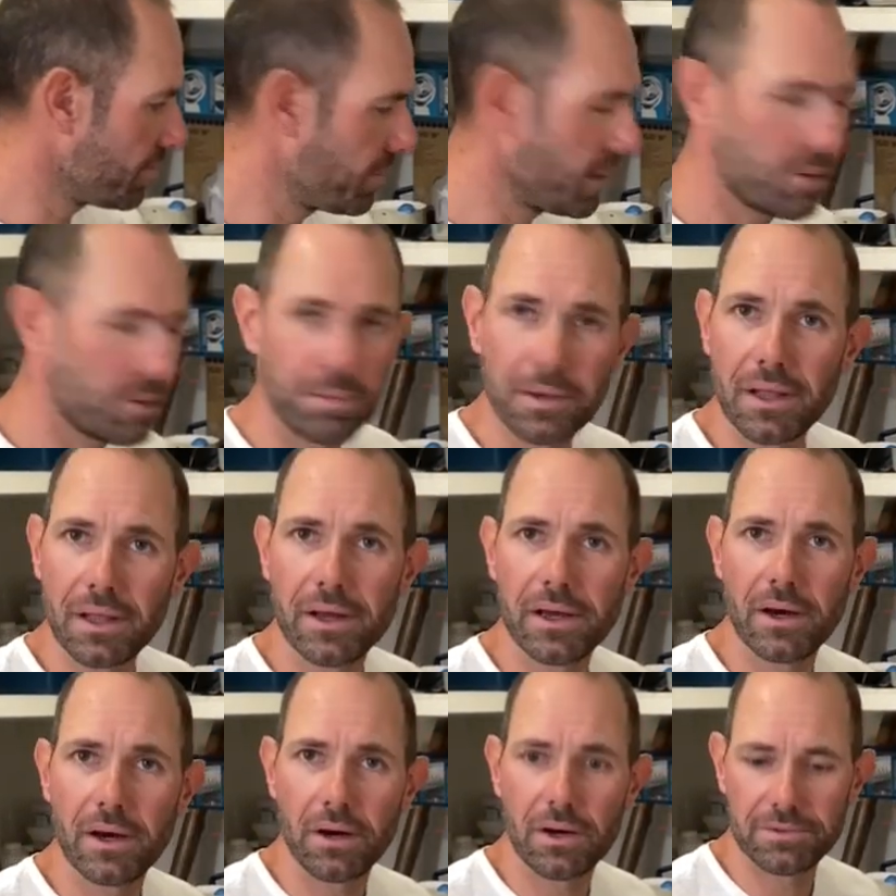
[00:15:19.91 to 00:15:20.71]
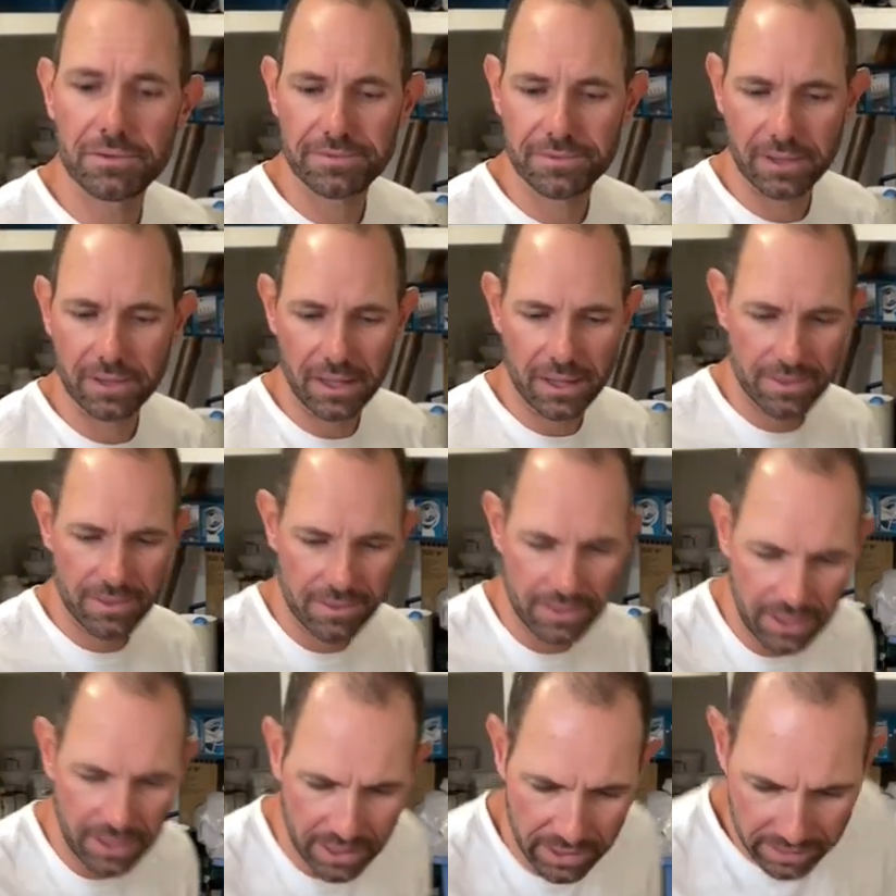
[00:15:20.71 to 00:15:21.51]
peel ply off,
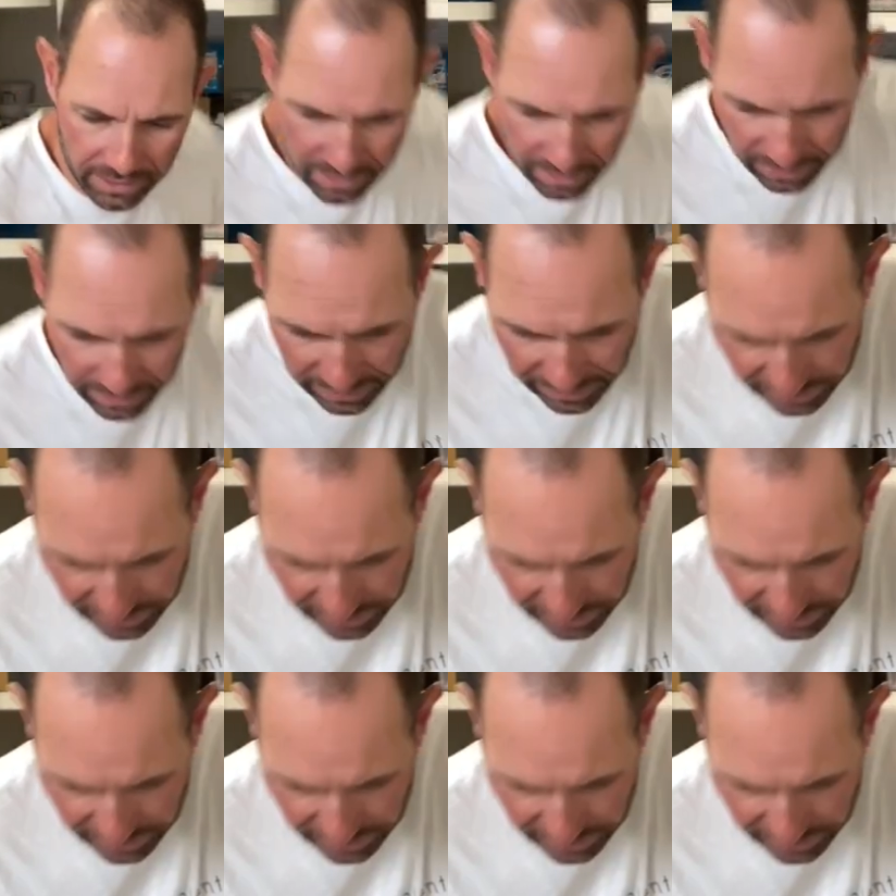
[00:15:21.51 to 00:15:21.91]
and then I